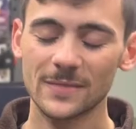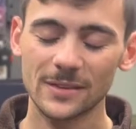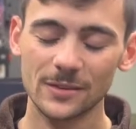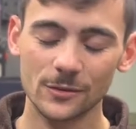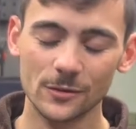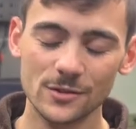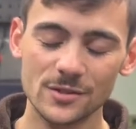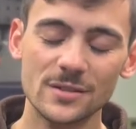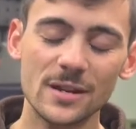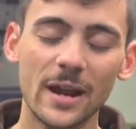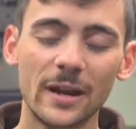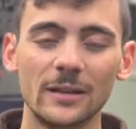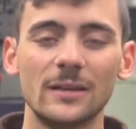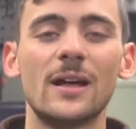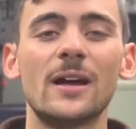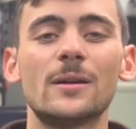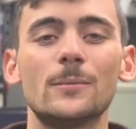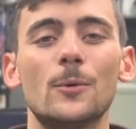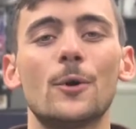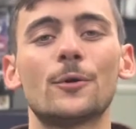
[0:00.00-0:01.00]
There's not a
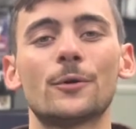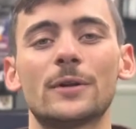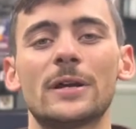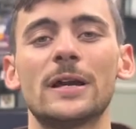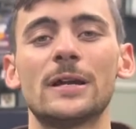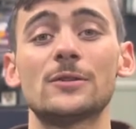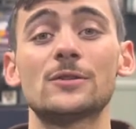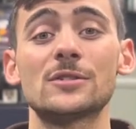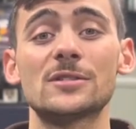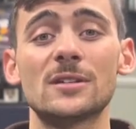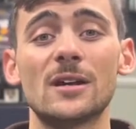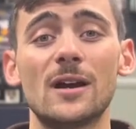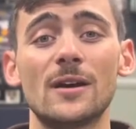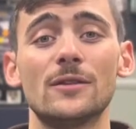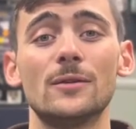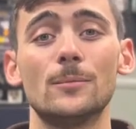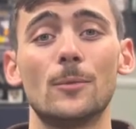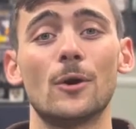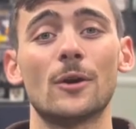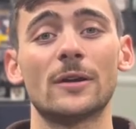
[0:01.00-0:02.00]
lot of motor cages
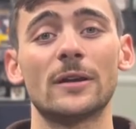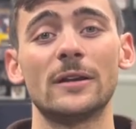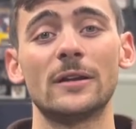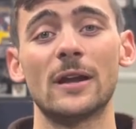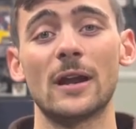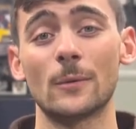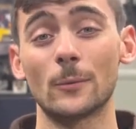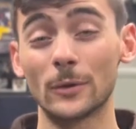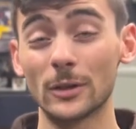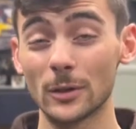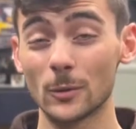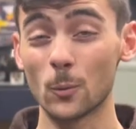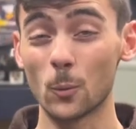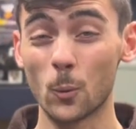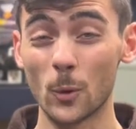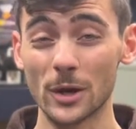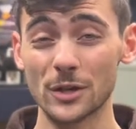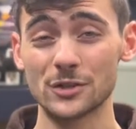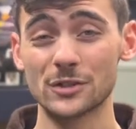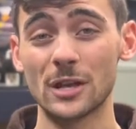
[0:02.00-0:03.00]
on the market. I really
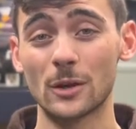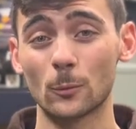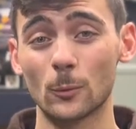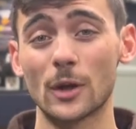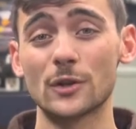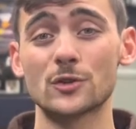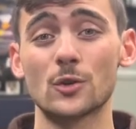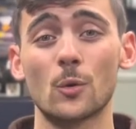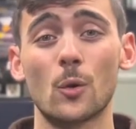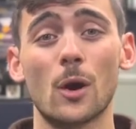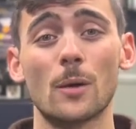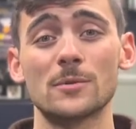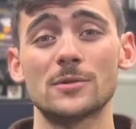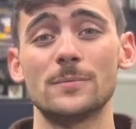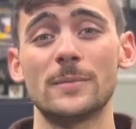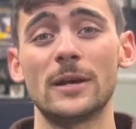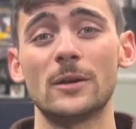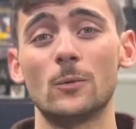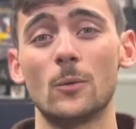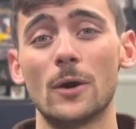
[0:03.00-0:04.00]
wish that Retro Arms
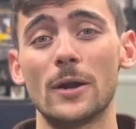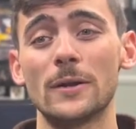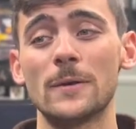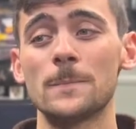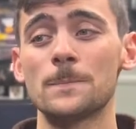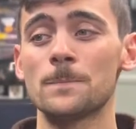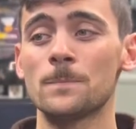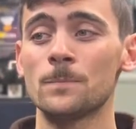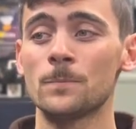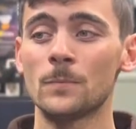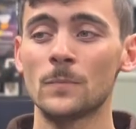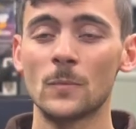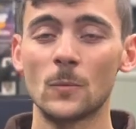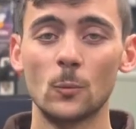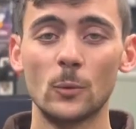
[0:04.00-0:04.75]
made one.